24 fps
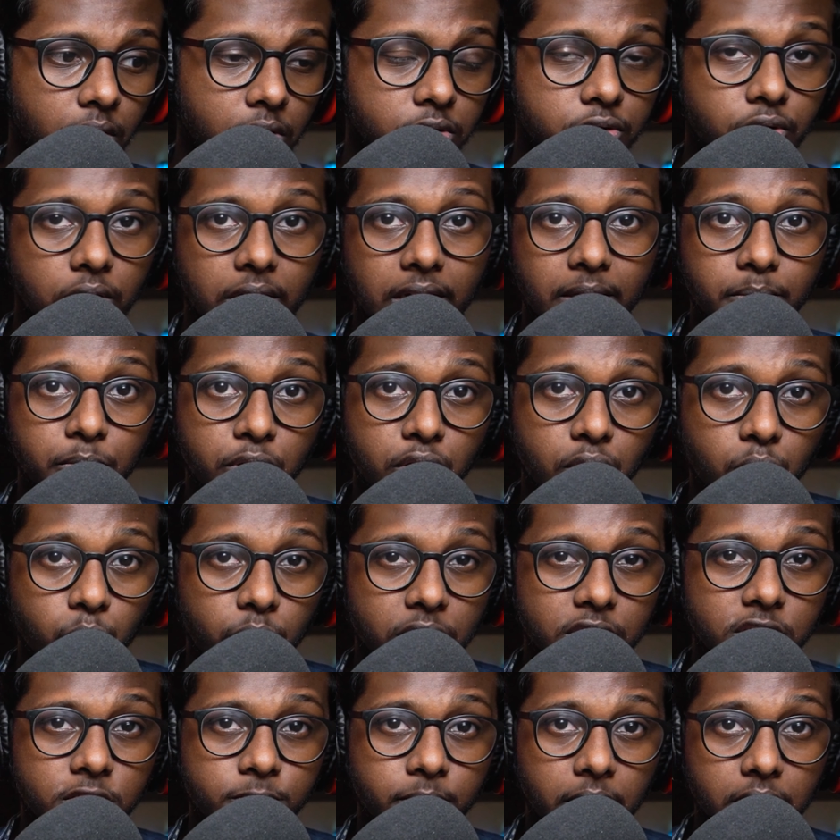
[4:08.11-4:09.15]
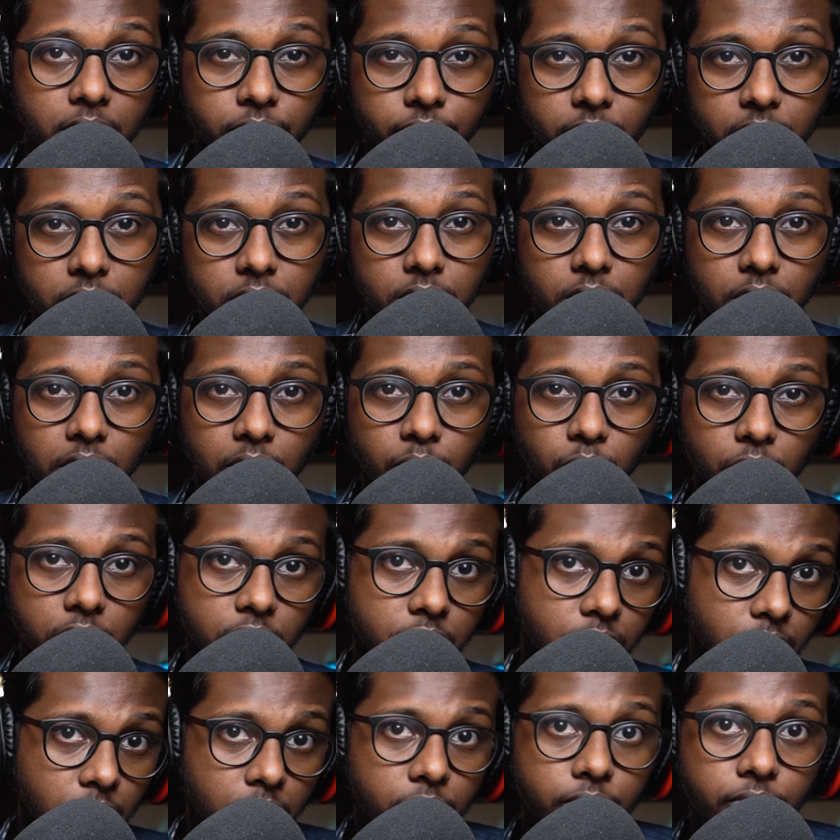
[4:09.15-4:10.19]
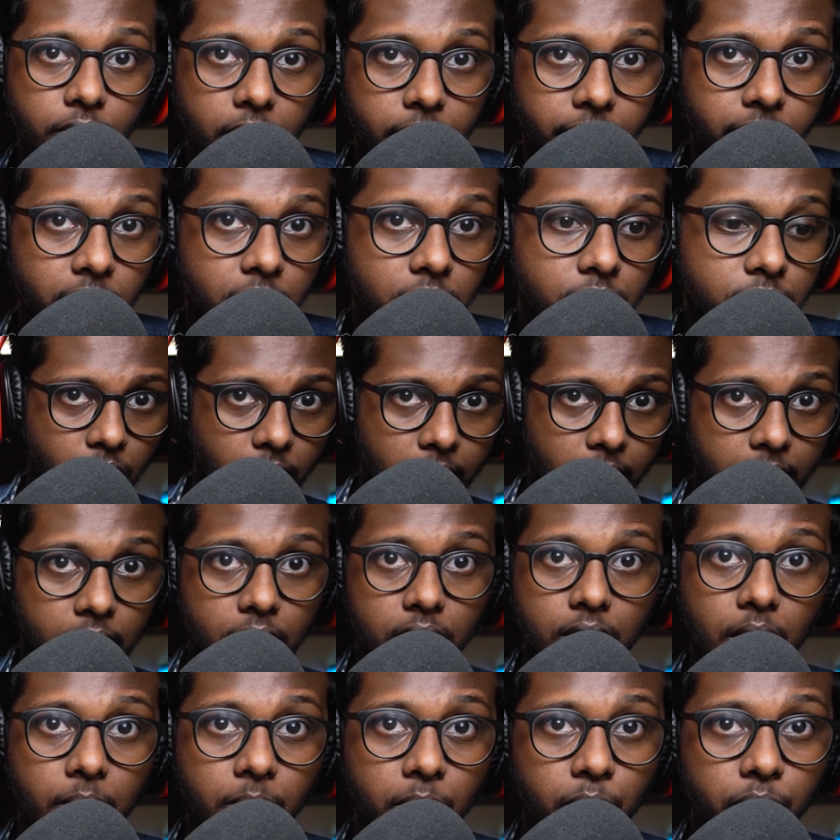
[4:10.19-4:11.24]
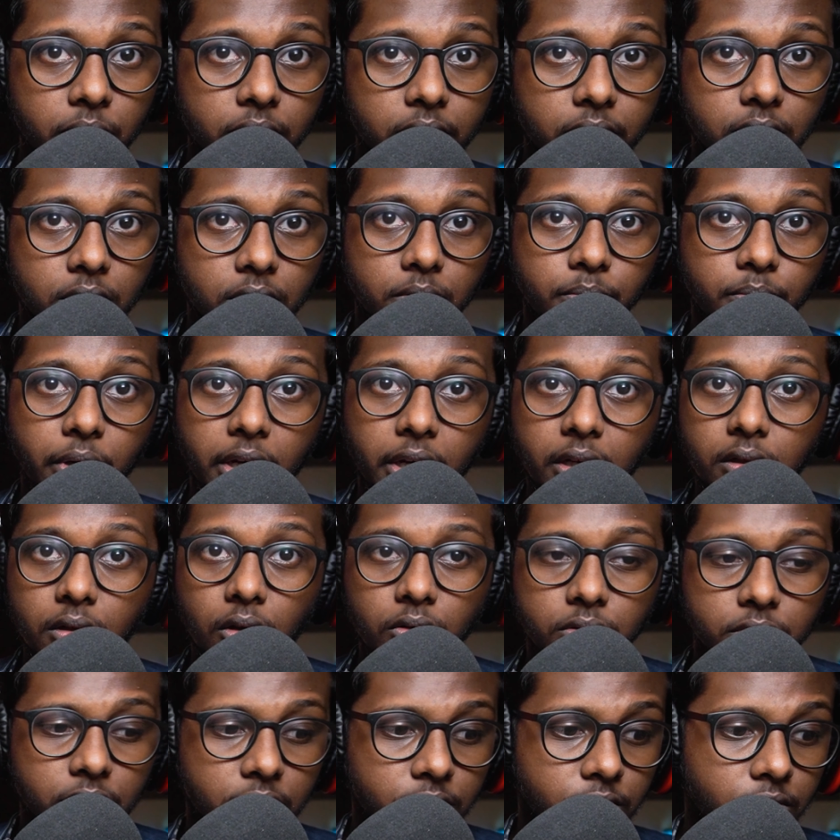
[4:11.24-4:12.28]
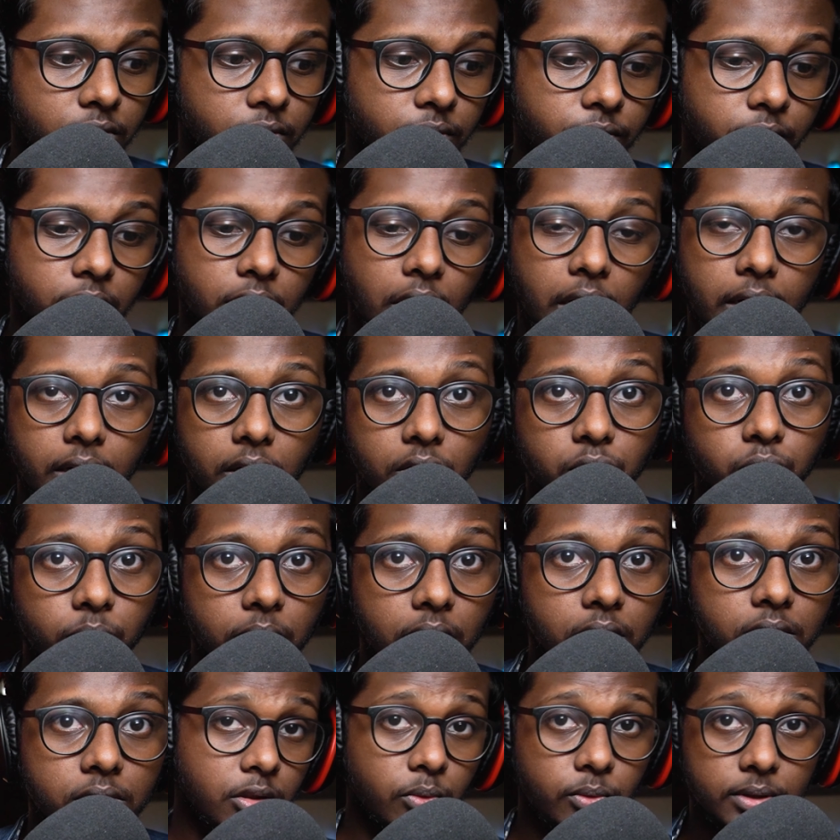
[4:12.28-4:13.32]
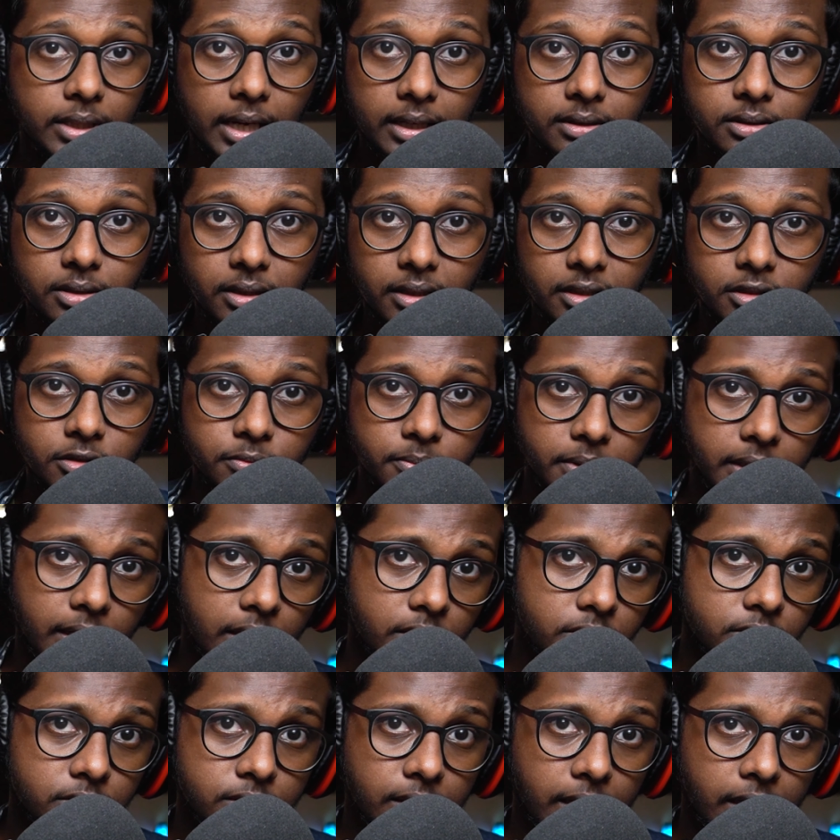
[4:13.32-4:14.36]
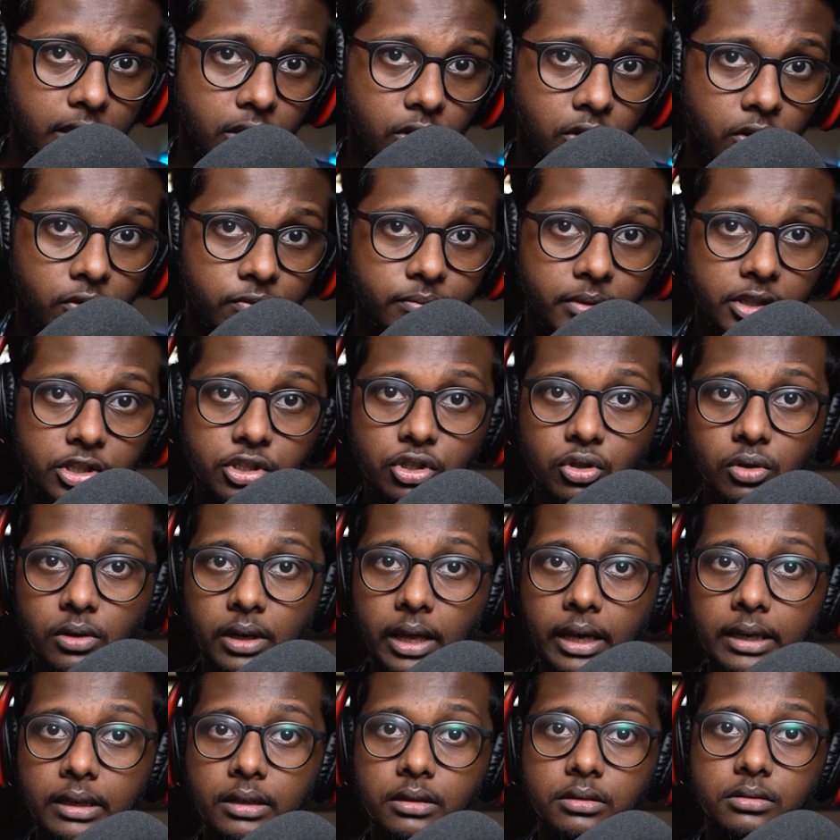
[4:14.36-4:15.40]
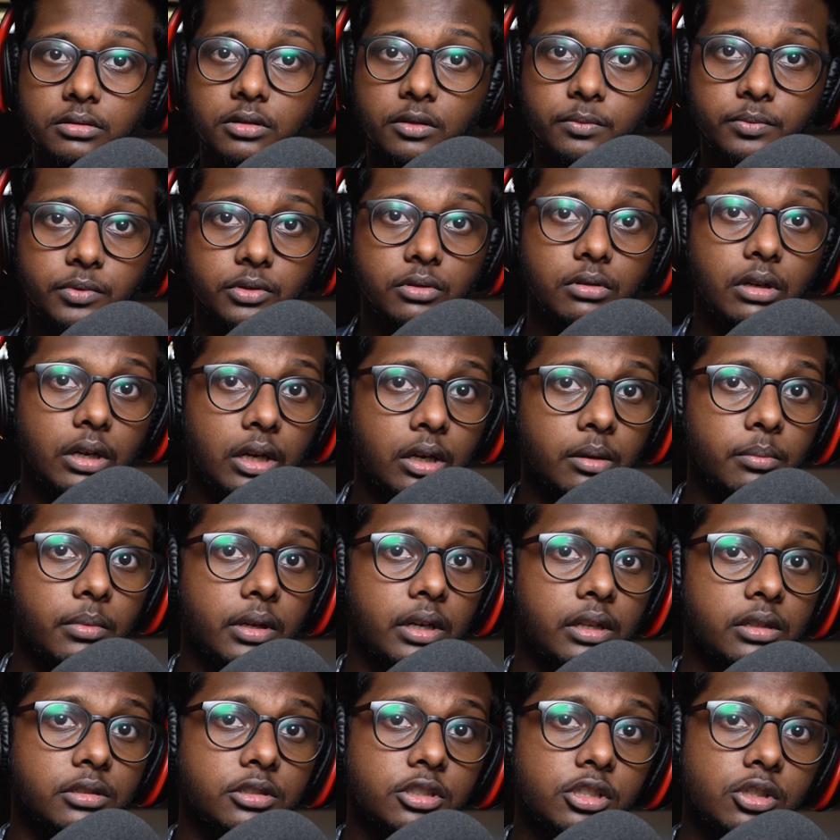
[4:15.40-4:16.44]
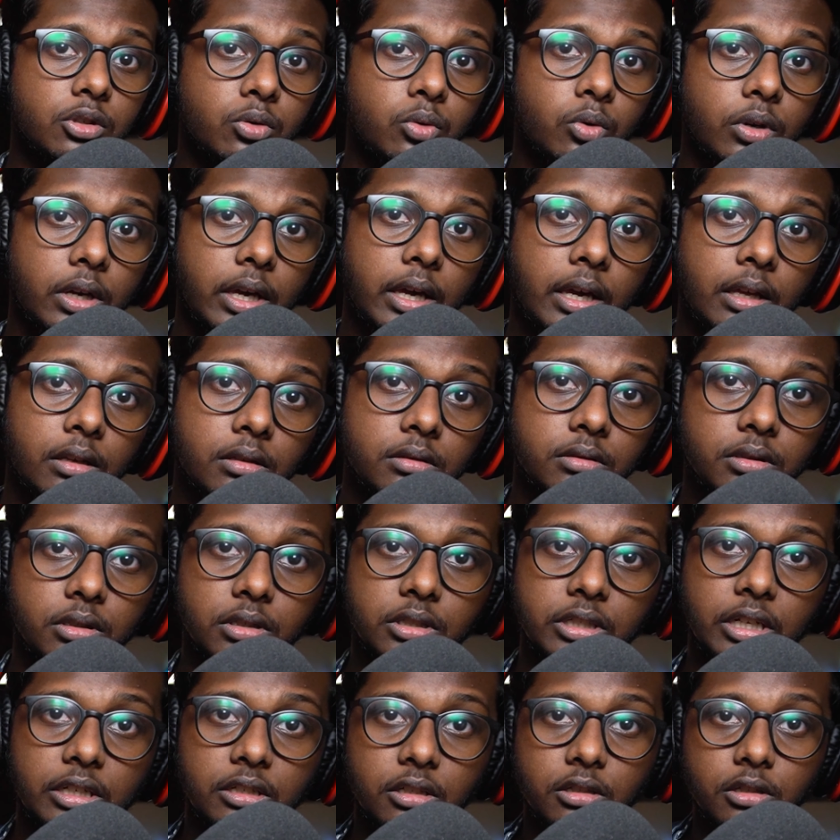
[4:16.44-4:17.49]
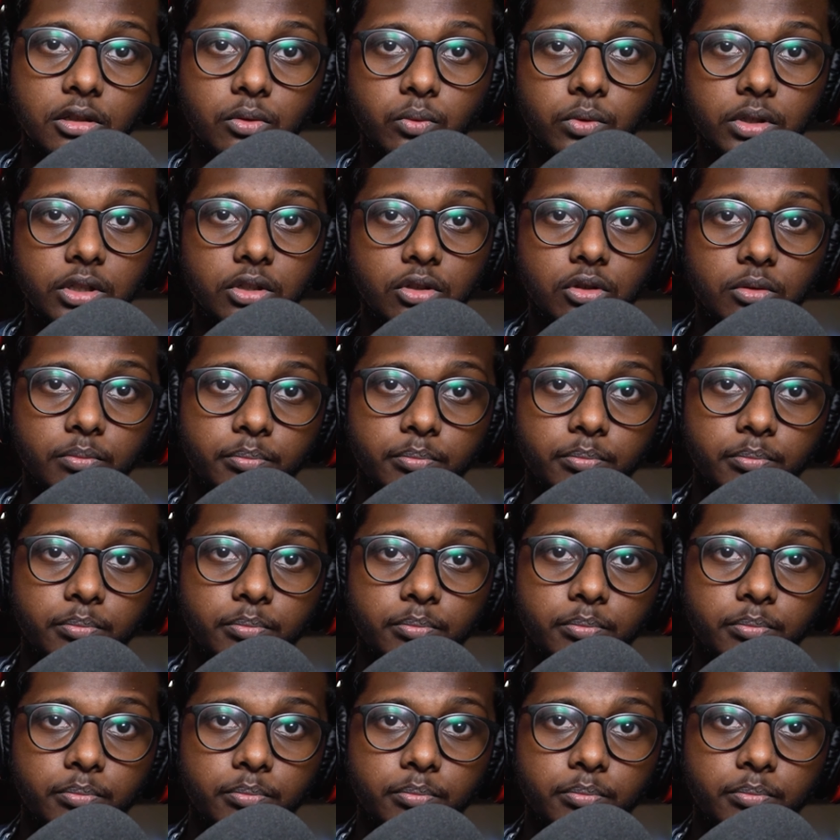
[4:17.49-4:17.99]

Also let me know which specific scene was your favorite, so I can come up with a breakdown session for that as well. So with that said, it's me again signing off. Make sure you like and subscribe, and I'll see you again in yet another video.